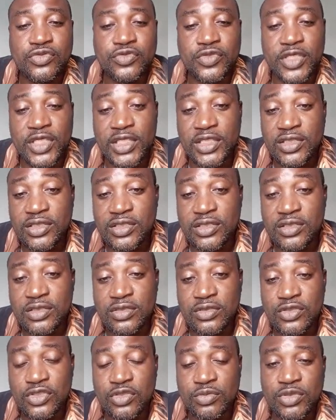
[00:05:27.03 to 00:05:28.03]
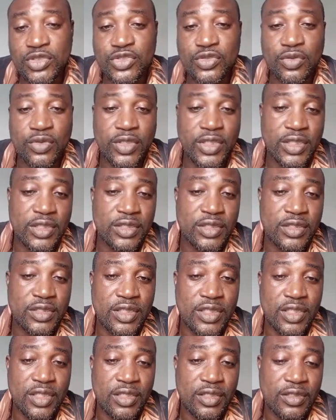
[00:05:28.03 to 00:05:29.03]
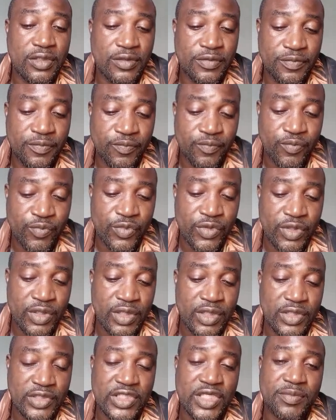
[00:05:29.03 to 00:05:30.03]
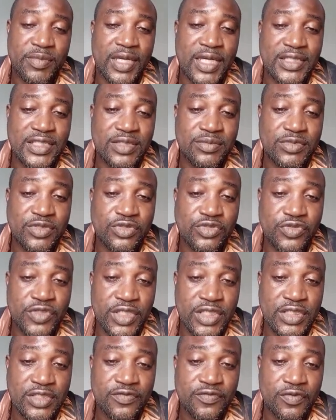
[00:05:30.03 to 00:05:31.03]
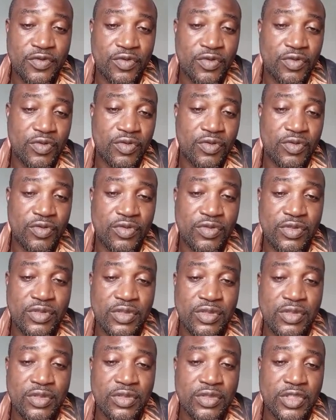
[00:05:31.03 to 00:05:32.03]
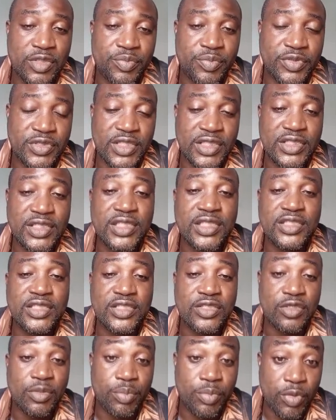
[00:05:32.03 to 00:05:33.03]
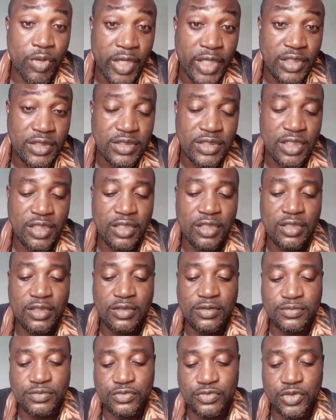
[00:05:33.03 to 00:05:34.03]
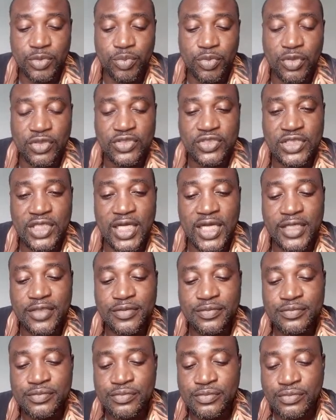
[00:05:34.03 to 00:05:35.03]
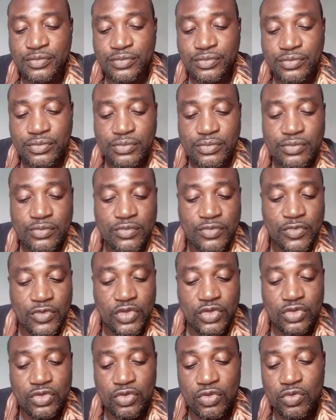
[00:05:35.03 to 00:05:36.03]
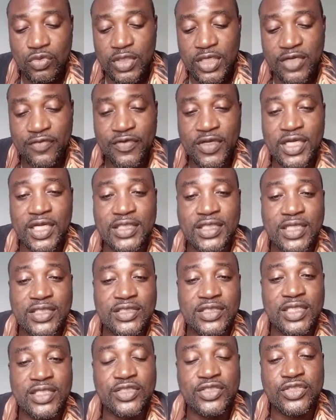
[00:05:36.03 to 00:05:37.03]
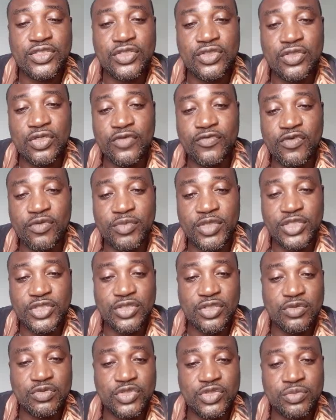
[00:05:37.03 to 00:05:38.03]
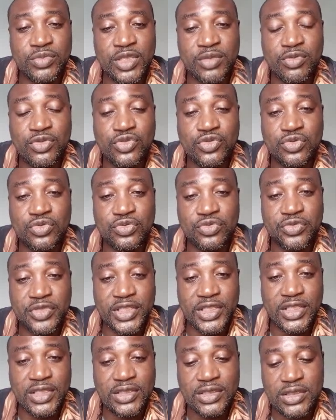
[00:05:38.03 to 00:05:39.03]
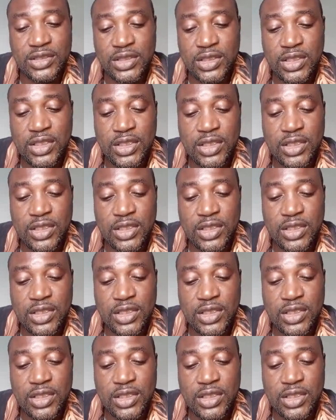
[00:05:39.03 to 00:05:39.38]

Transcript: trees. You should be showing the same item in trees for representing it in your point report style. So whoever that access your information should be able to read it